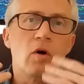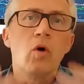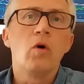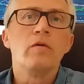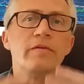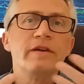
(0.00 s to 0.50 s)

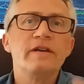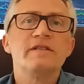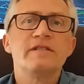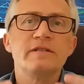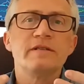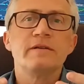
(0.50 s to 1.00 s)
all
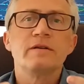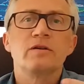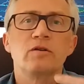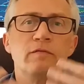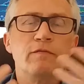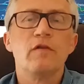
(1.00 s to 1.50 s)
these
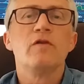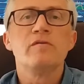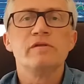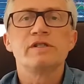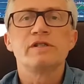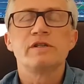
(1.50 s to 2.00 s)

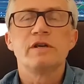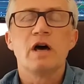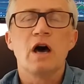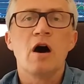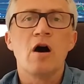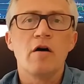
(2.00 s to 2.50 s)
confluence
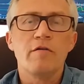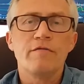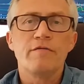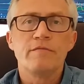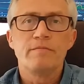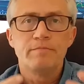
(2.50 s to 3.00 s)

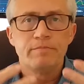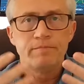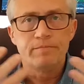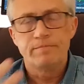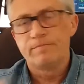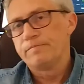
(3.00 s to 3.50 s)
of
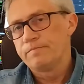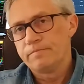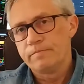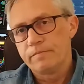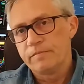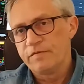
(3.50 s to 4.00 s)

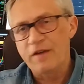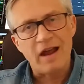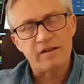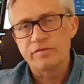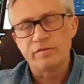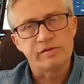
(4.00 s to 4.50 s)

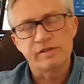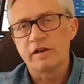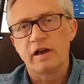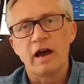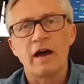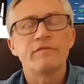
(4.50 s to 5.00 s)
factors
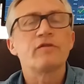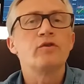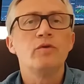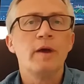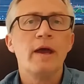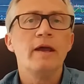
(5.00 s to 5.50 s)
have
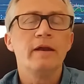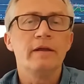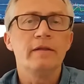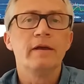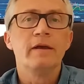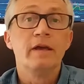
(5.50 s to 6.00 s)

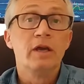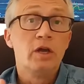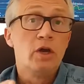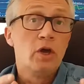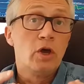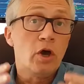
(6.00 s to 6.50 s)
created
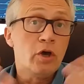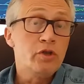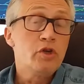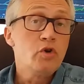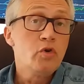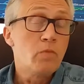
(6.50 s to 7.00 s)
a
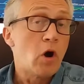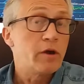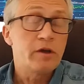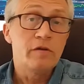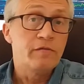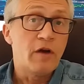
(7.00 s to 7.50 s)
new
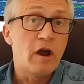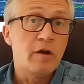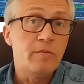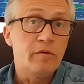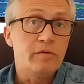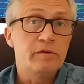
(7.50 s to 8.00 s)
market
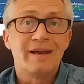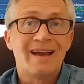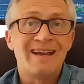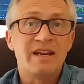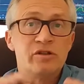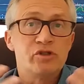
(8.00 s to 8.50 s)
environment,
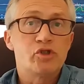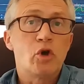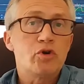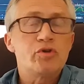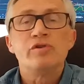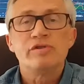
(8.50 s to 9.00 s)
an
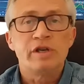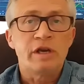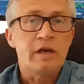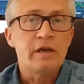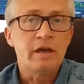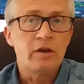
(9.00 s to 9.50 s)

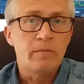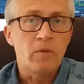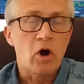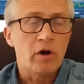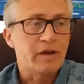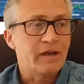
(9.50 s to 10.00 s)
uncertainty in the
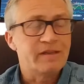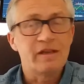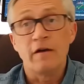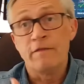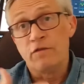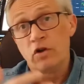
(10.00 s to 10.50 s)
market,
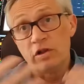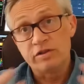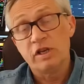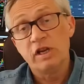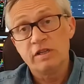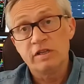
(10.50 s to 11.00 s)
a
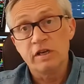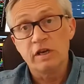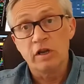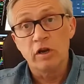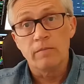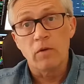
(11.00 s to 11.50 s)
volatility
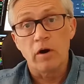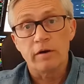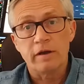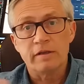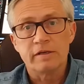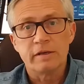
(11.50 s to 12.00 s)
in the
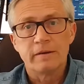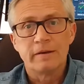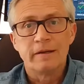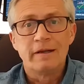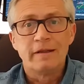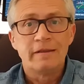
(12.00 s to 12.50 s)
market.
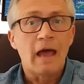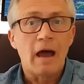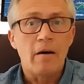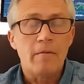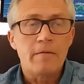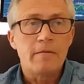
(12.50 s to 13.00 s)

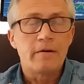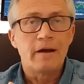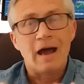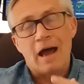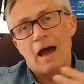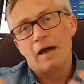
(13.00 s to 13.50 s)
Now,
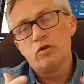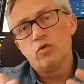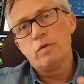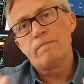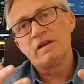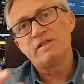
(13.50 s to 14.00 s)
how do
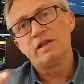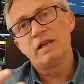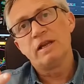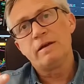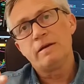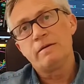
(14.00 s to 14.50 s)
we
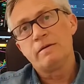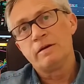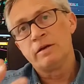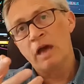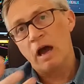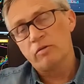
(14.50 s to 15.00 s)
basically
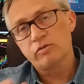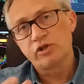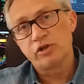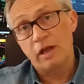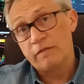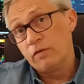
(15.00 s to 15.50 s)

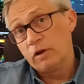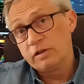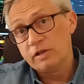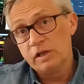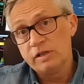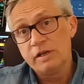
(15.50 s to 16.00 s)
gauge that
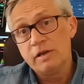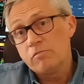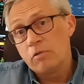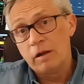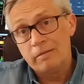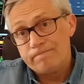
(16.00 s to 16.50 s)
volatility?
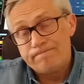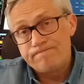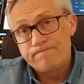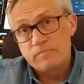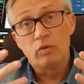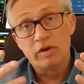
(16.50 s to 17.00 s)

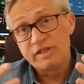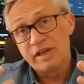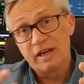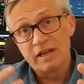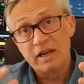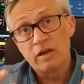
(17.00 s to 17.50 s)
Well, we're
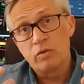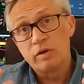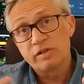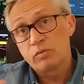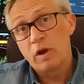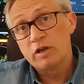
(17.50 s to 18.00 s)
seeing an
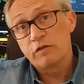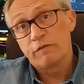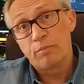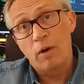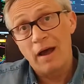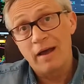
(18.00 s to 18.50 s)
increased range
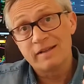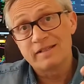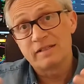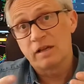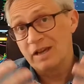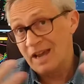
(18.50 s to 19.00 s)
of
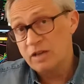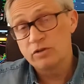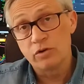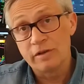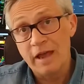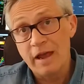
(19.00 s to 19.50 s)
price
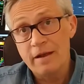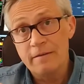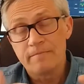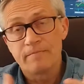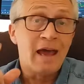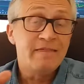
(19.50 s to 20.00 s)

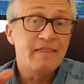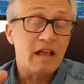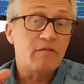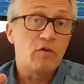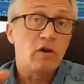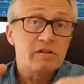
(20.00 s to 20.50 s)
intraday, and
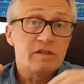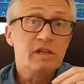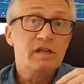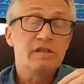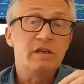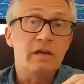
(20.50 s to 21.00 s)
that
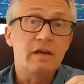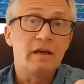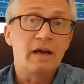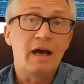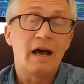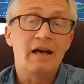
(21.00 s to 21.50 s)
volatility
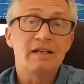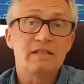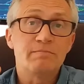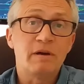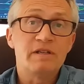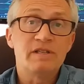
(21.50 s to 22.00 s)
has
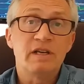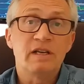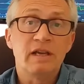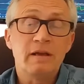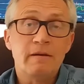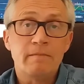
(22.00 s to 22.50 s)

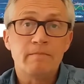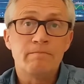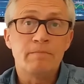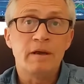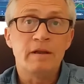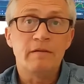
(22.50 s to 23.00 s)
basically
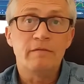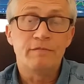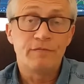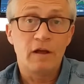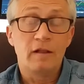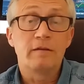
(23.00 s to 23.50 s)
been
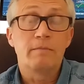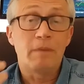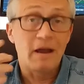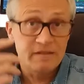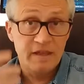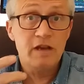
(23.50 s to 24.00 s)
felt
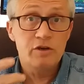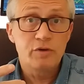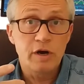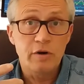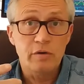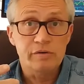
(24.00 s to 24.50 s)
by day
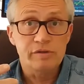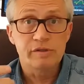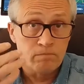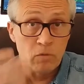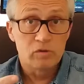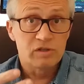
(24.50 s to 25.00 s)
traders,
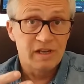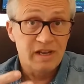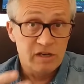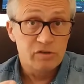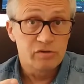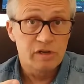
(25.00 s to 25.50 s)
mostly
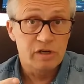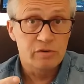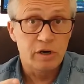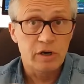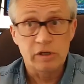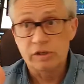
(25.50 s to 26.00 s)
intraday
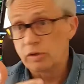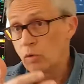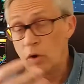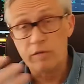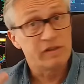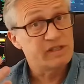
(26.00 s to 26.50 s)
traders
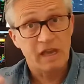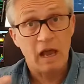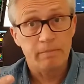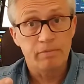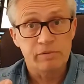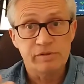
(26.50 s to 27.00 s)
or even
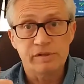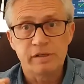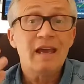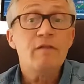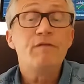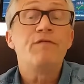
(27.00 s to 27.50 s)
scalpers,
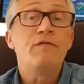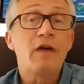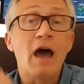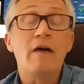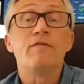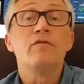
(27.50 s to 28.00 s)
if they
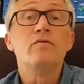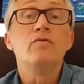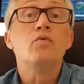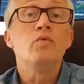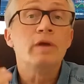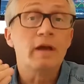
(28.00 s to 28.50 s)

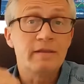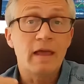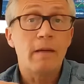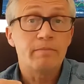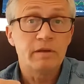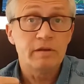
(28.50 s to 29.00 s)
haven't
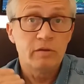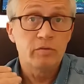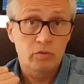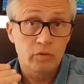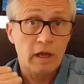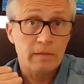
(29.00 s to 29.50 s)
readapted
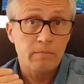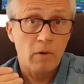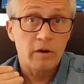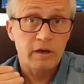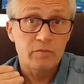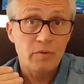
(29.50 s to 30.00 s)
to that
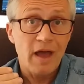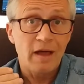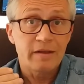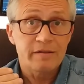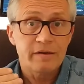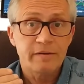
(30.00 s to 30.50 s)
market
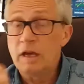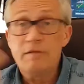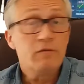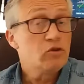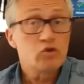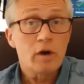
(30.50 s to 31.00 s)
reality.
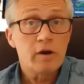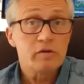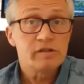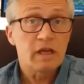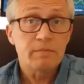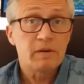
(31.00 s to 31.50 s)
Even
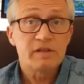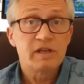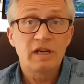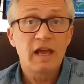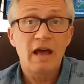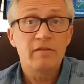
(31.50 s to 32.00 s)
traders that
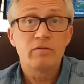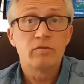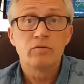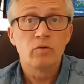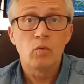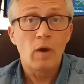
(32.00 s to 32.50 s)
basically
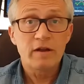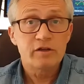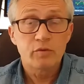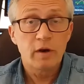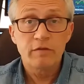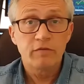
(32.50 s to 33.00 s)
had the right
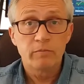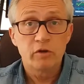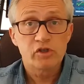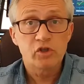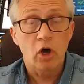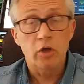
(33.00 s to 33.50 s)
trade from the
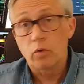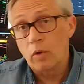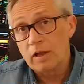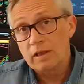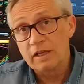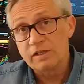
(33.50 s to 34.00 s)
start, or
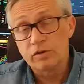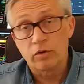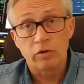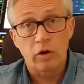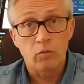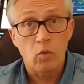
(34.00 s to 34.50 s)
at least
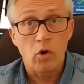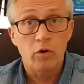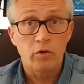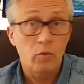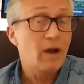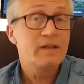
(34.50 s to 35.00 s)
were on
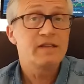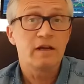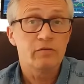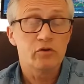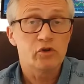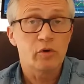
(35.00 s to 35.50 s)
the right side
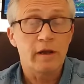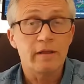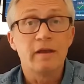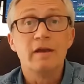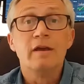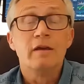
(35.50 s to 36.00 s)
of the trade,
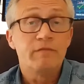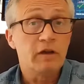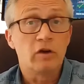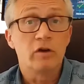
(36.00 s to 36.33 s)
they're